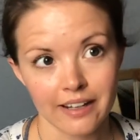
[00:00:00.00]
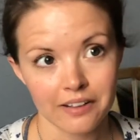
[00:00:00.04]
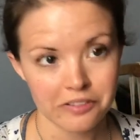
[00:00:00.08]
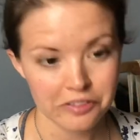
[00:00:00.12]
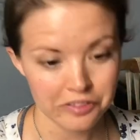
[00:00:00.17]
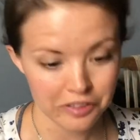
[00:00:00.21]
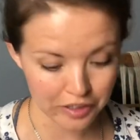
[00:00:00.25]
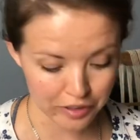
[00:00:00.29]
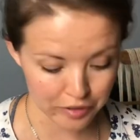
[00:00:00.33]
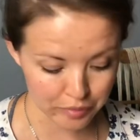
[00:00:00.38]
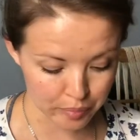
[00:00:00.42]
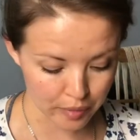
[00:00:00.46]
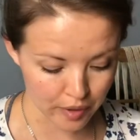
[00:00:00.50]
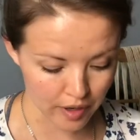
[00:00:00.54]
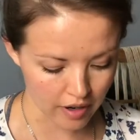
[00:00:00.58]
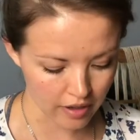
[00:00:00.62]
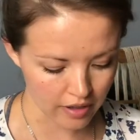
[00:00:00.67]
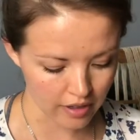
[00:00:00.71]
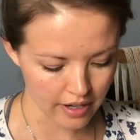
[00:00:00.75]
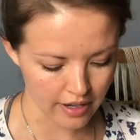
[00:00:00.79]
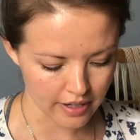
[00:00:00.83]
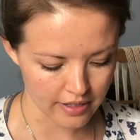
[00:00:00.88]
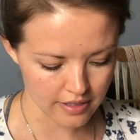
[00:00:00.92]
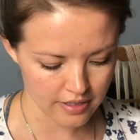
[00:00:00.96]
a lot of
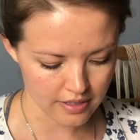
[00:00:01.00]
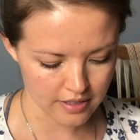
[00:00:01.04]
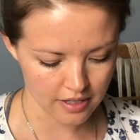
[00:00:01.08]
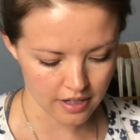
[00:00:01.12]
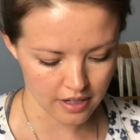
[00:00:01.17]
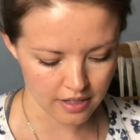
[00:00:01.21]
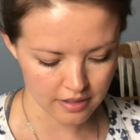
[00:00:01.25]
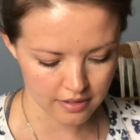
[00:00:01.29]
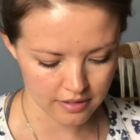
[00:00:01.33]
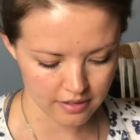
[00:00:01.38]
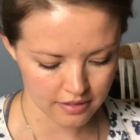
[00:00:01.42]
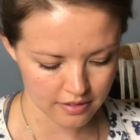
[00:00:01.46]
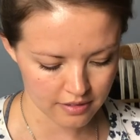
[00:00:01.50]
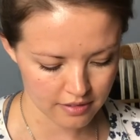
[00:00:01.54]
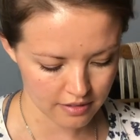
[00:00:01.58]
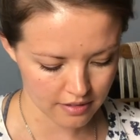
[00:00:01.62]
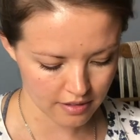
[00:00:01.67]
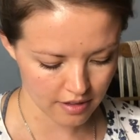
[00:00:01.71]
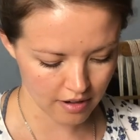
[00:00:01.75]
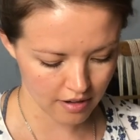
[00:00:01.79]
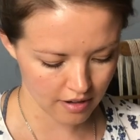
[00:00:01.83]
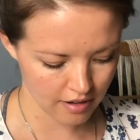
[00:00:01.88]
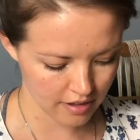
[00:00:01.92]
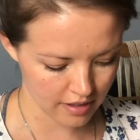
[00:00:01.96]
progress done
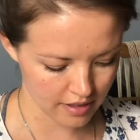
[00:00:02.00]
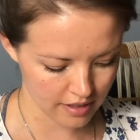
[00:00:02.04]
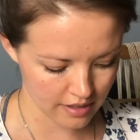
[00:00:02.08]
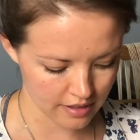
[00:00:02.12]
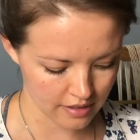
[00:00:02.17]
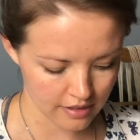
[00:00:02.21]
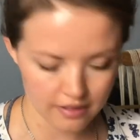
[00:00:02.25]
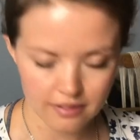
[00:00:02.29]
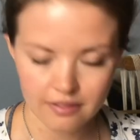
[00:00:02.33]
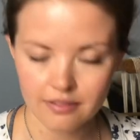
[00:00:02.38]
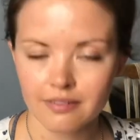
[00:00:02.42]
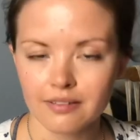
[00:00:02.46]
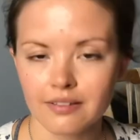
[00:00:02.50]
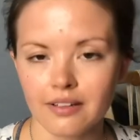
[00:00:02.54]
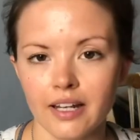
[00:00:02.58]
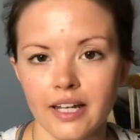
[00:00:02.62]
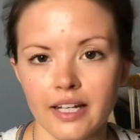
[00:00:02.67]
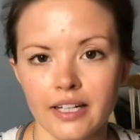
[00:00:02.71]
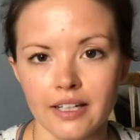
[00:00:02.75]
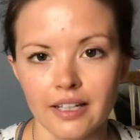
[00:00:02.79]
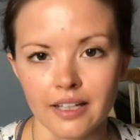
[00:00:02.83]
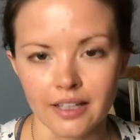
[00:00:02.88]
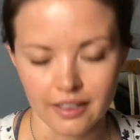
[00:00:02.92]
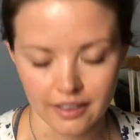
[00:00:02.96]
on
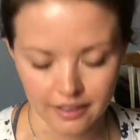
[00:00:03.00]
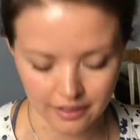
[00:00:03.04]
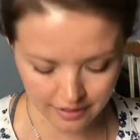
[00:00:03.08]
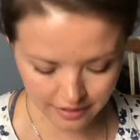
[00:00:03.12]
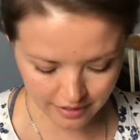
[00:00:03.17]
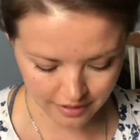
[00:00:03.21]
knitting,